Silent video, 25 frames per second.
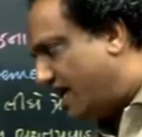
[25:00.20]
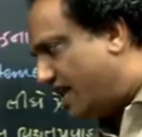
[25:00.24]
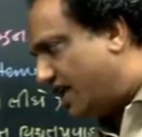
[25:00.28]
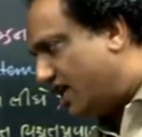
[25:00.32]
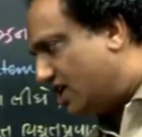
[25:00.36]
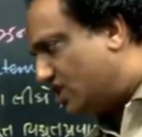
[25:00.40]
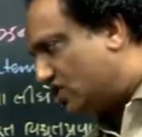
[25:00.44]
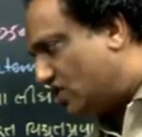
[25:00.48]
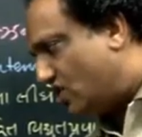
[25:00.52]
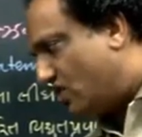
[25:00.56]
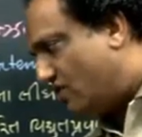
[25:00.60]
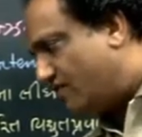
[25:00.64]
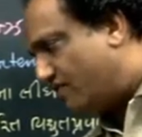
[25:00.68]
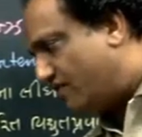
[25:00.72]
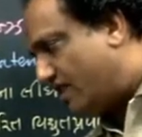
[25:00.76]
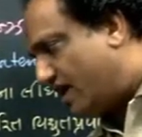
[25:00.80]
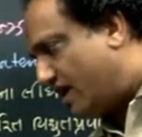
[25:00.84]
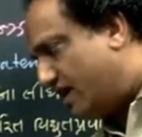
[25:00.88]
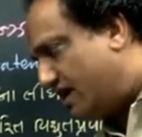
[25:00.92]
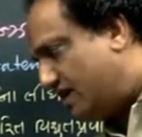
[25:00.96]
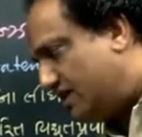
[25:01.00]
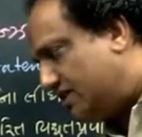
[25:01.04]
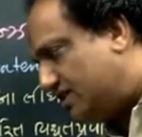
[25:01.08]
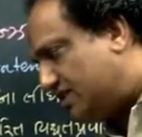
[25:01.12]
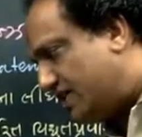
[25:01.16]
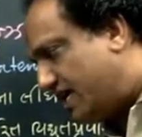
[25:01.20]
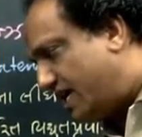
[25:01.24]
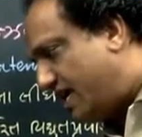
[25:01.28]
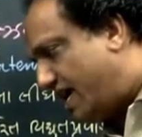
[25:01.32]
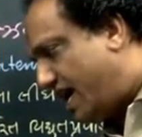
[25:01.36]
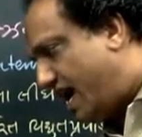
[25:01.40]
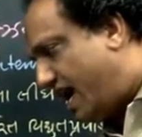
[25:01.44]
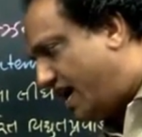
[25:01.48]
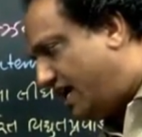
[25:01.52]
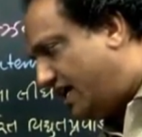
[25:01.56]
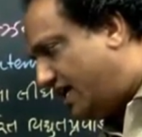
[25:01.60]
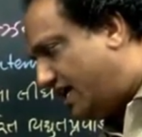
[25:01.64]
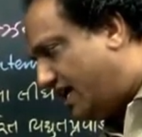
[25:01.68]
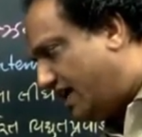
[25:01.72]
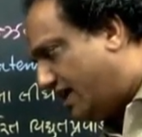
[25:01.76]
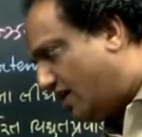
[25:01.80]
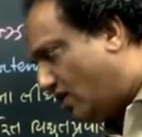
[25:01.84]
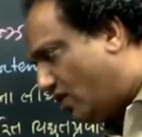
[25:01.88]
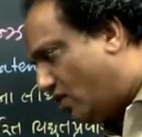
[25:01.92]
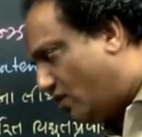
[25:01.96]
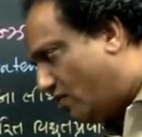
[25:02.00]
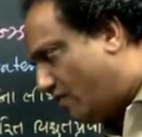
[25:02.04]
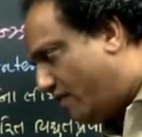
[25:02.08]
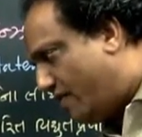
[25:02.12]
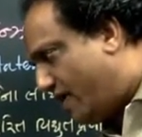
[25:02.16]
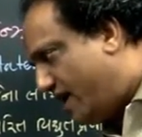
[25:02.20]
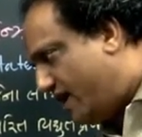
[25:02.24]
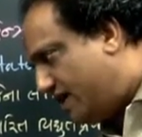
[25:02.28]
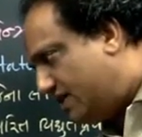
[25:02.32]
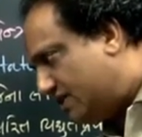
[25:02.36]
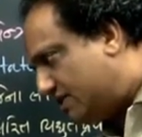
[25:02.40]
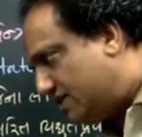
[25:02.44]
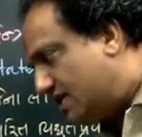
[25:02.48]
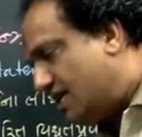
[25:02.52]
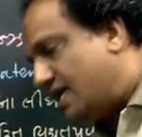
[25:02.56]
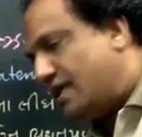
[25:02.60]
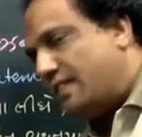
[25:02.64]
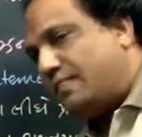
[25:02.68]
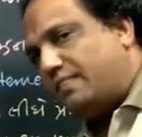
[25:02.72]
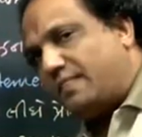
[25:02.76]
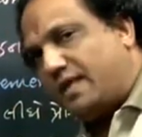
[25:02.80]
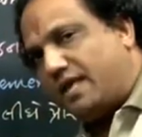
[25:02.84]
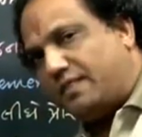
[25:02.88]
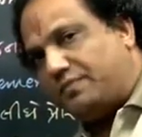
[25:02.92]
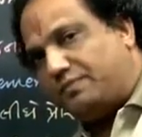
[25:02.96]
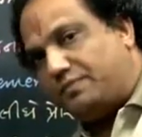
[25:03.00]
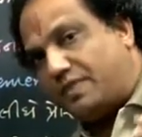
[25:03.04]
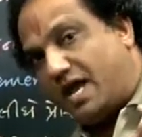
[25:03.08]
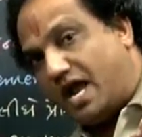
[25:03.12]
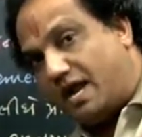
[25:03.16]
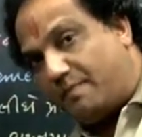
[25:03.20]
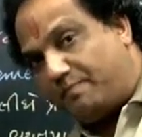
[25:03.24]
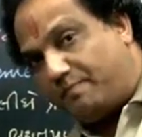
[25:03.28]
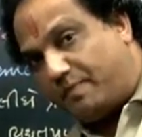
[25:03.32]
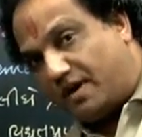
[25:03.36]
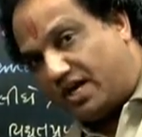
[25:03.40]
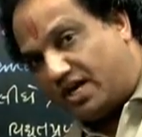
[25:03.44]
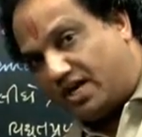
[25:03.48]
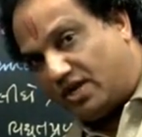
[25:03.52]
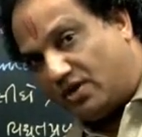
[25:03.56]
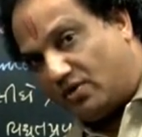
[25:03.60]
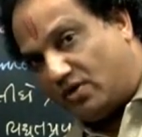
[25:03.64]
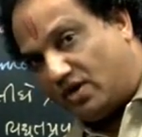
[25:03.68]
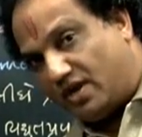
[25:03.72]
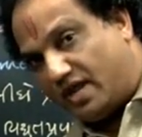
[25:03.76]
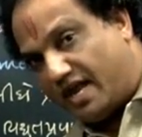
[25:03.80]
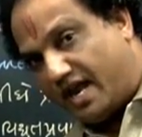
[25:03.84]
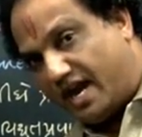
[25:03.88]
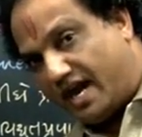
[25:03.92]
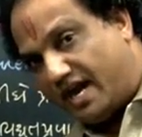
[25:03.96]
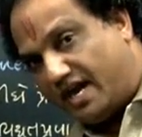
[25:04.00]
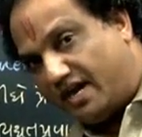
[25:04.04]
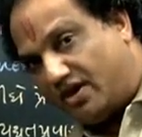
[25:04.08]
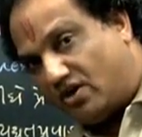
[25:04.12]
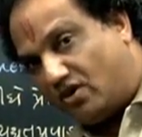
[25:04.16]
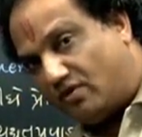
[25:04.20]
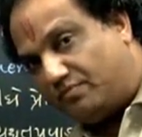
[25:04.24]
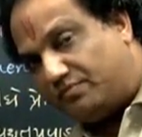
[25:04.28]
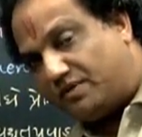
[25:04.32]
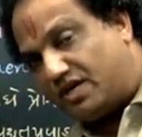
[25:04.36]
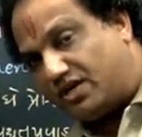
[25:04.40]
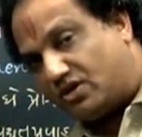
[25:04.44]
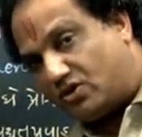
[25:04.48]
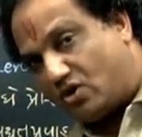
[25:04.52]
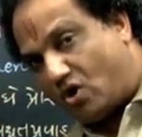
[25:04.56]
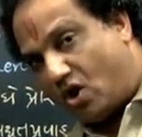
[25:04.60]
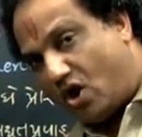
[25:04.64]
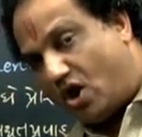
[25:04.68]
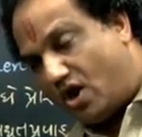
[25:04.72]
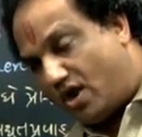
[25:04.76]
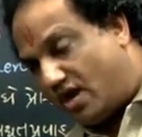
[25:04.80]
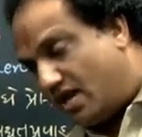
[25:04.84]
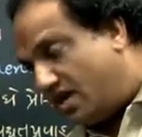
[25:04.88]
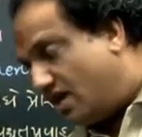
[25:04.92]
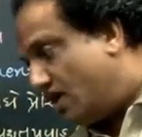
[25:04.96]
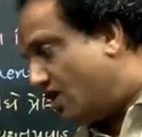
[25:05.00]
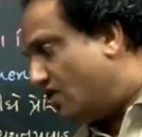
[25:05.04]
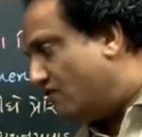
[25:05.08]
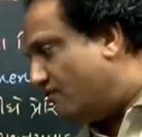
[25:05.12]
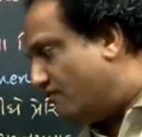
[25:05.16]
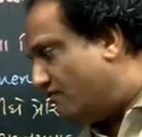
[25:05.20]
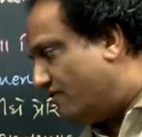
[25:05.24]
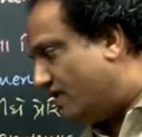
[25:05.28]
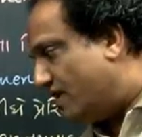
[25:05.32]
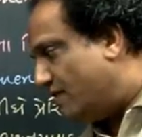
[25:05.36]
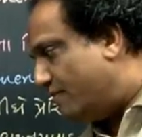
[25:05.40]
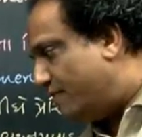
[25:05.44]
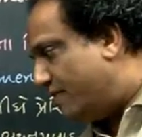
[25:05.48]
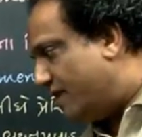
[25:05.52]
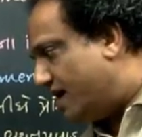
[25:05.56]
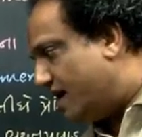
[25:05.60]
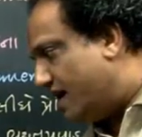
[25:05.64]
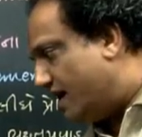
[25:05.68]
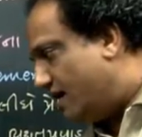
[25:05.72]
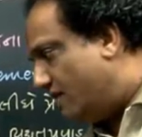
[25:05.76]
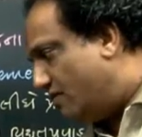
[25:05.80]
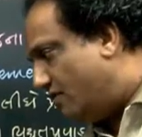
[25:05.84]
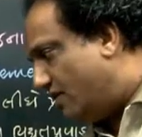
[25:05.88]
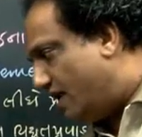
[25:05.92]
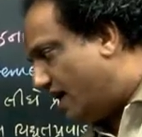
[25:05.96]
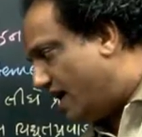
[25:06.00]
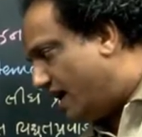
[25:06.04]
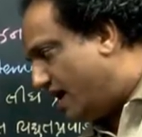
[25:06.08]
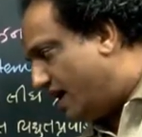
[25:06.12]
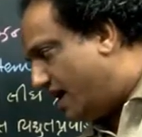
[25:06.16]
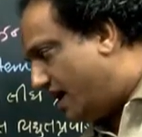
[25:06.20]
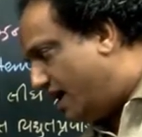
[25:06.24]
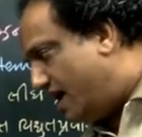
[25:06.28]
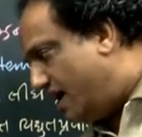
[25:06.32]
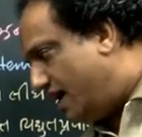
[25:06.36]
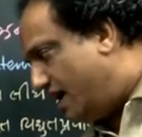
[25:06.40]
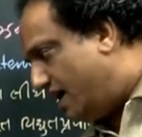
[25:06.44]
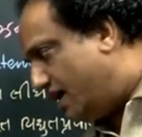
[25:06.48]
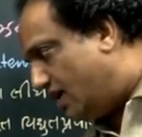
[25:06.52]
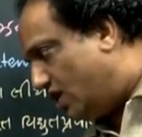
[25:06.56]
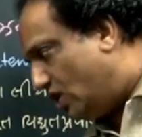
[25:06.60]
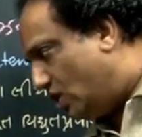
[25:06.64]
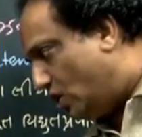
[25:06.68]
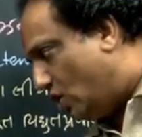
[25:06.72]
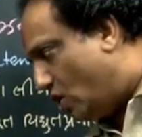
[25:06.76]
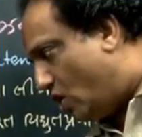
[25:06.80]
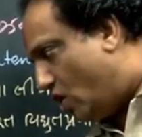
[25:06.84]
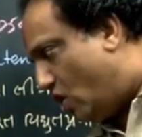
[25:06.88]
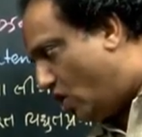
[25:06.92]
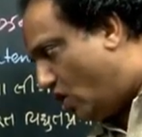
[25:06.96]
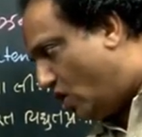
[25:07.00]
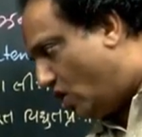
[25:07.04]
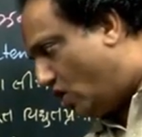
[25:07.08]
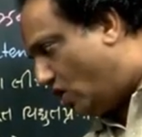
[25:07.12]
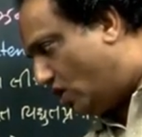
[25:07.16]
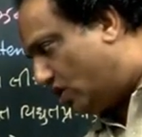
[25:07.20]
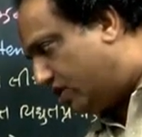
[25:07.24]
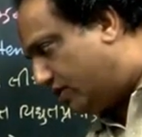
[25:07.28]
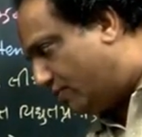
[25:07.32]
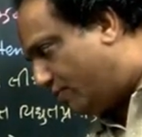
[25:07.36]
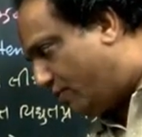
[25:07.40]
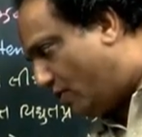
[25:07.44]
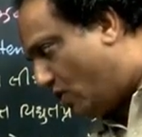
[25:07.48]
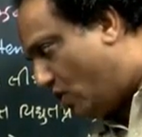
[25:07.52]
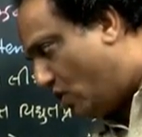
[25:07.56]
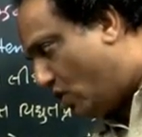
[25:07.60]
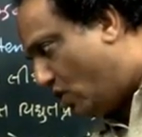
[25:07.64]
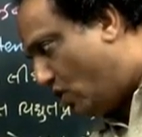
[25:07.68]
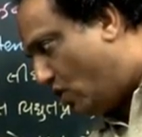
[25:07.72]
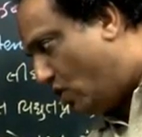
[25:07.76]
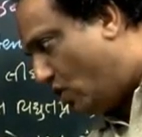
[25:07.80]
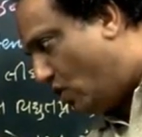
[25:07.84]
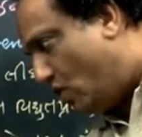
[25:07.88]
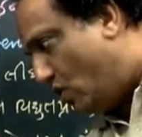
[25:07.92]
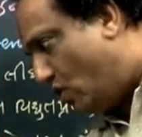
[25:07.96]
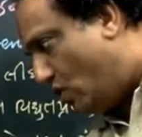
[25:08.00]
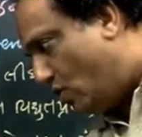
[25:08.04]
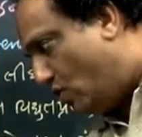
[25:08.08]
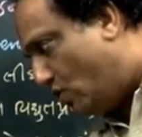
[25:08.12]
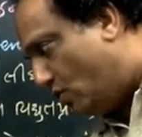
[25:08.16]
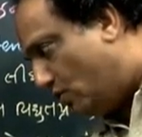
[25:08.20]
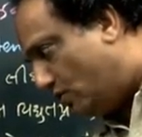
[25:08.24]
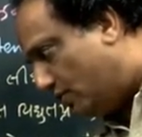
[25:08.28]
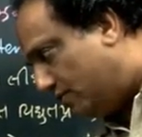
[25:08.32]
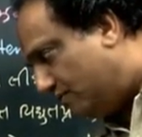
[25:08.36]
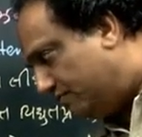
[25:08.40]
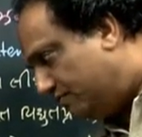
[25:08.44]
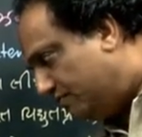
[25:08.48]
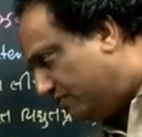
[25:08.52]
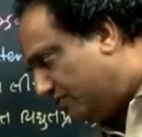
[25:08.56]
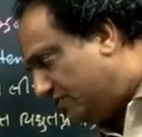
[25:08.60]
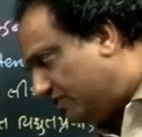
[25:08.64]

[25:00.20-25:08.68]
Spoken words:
direction of current say anti-clockwise, then that particular end of that coil will behave like north pole.